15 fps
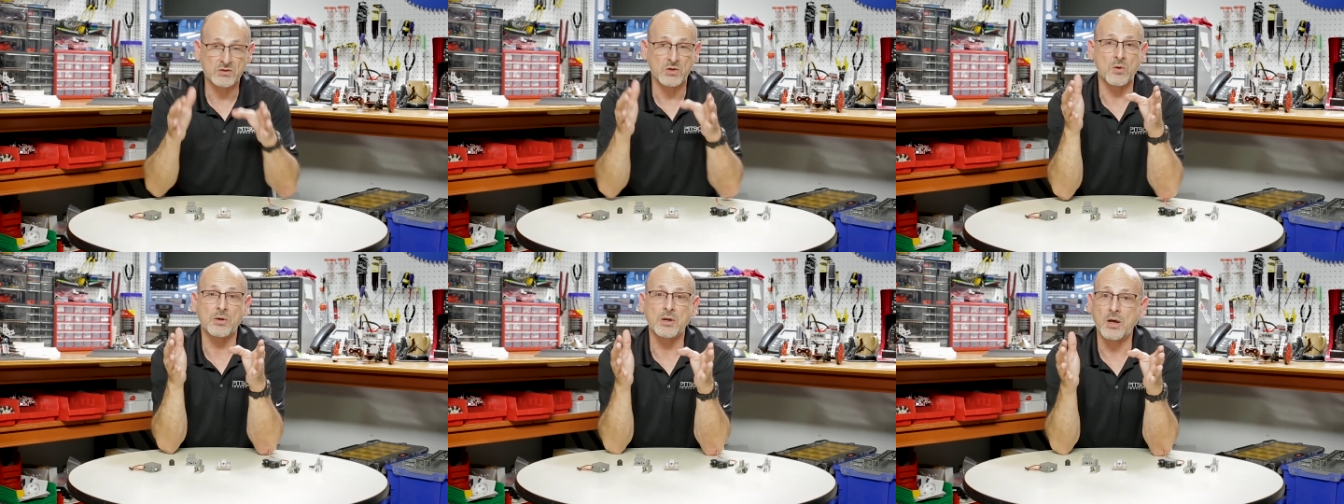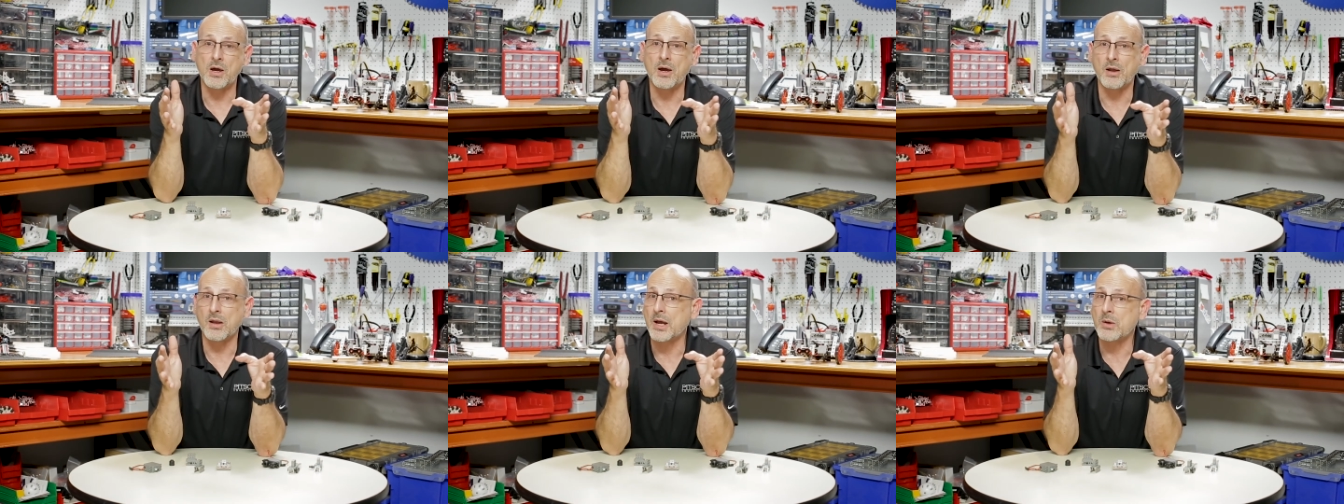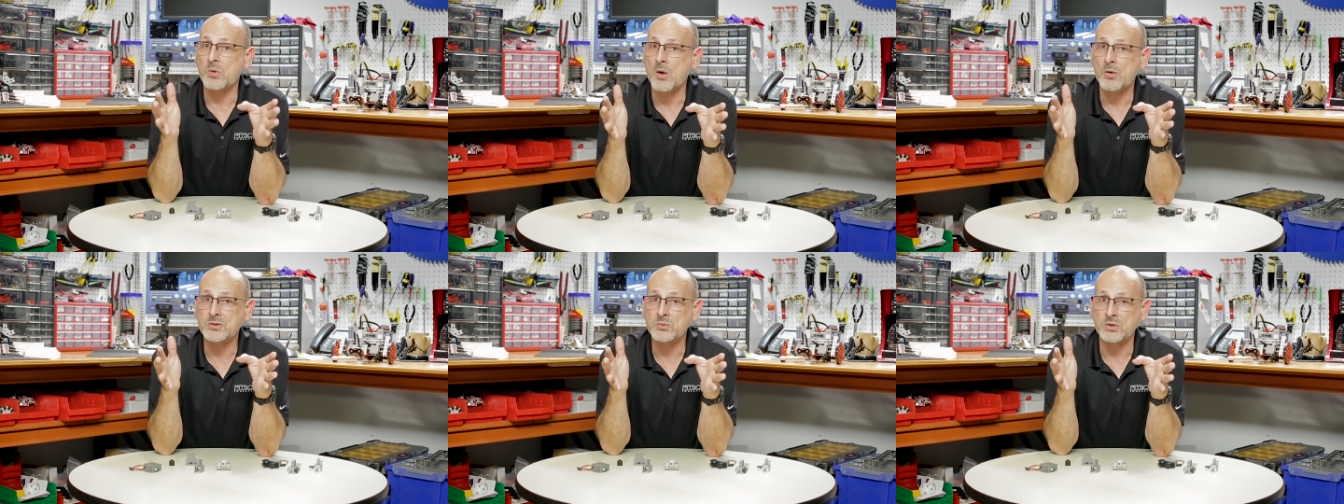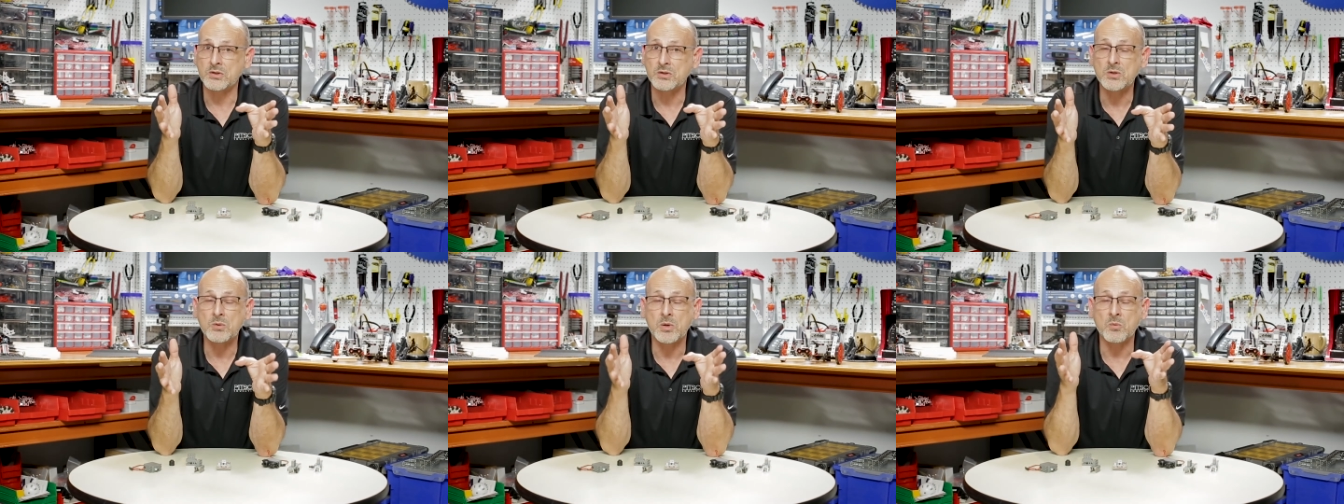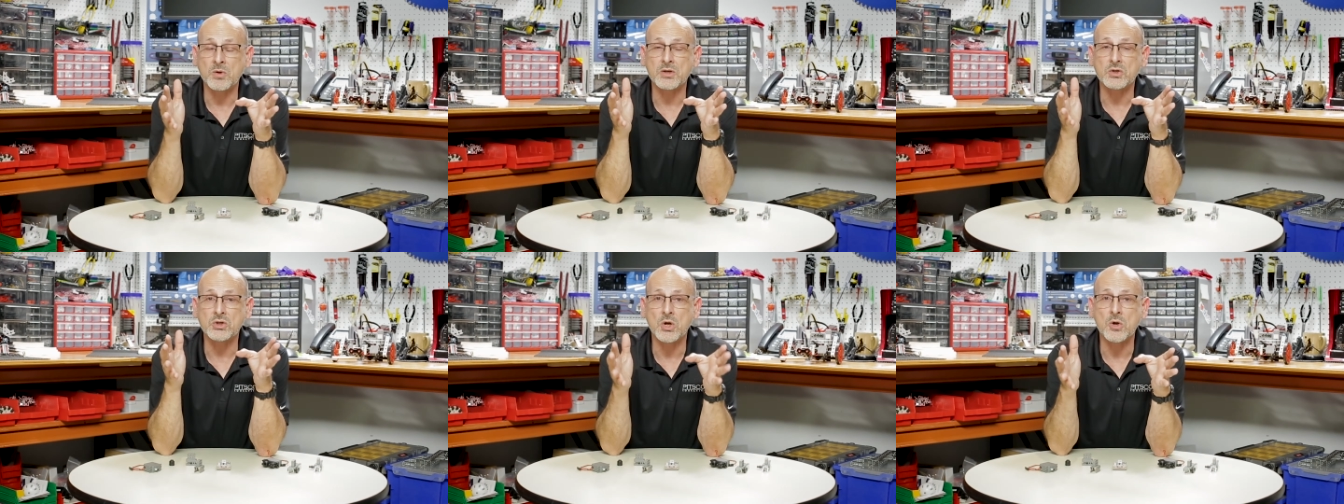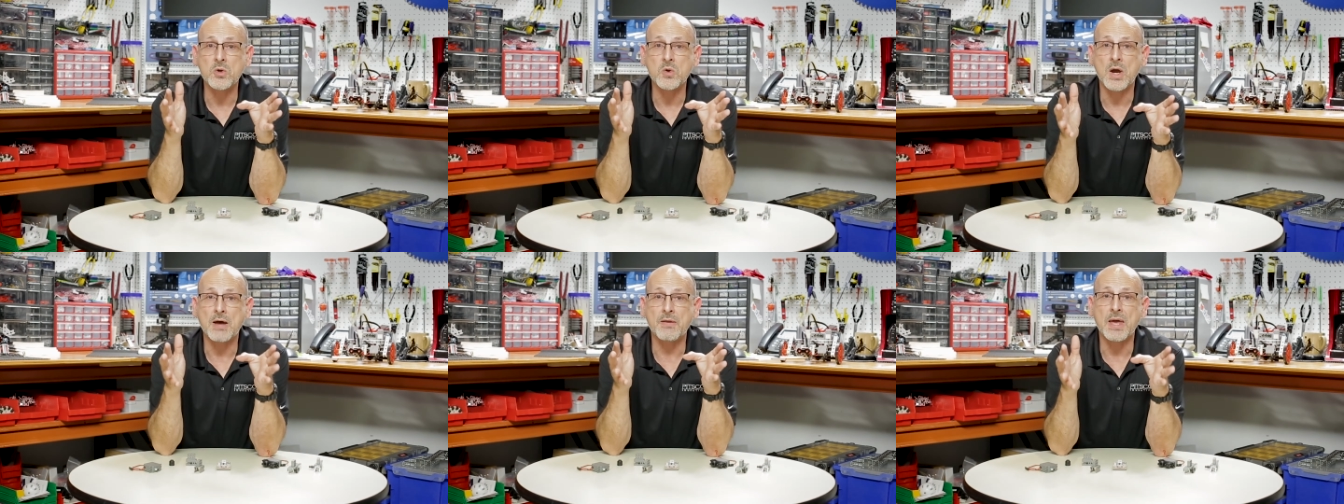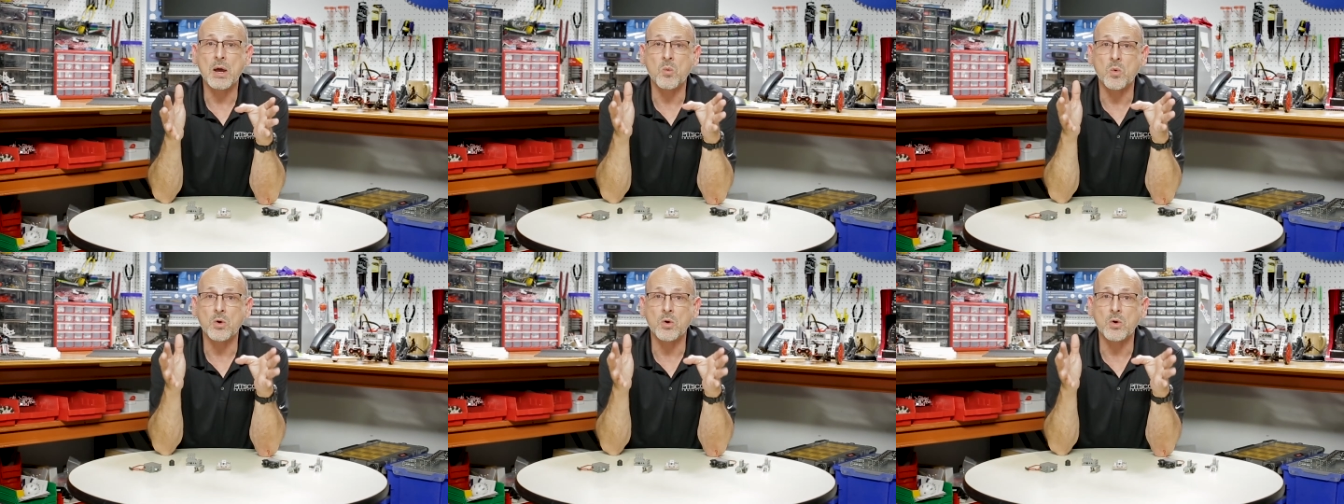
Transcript: So like we always want to do, we want to show you how that